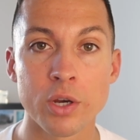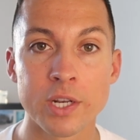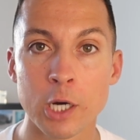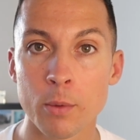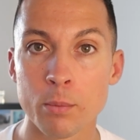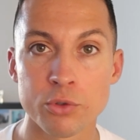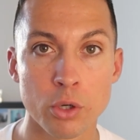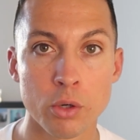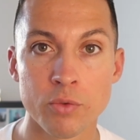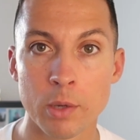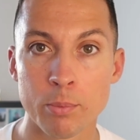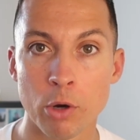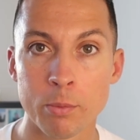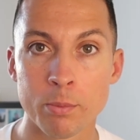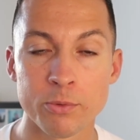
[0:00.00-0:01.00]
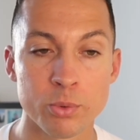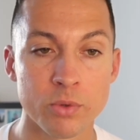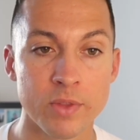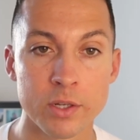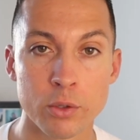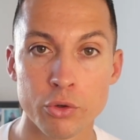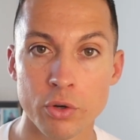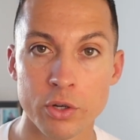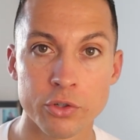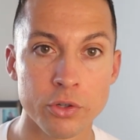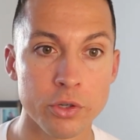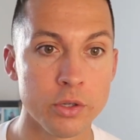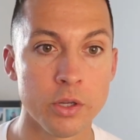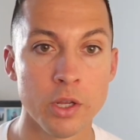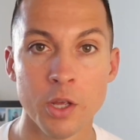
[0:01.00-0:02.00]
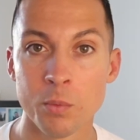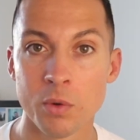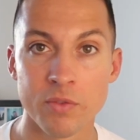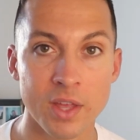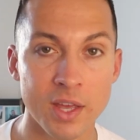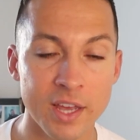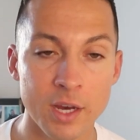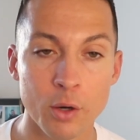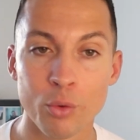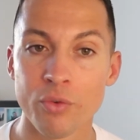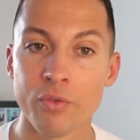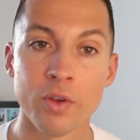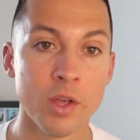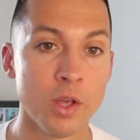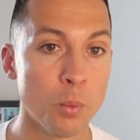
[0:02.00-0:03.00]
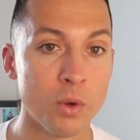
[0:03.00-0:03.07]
I could help them solve their problems with their nutrition, with their health,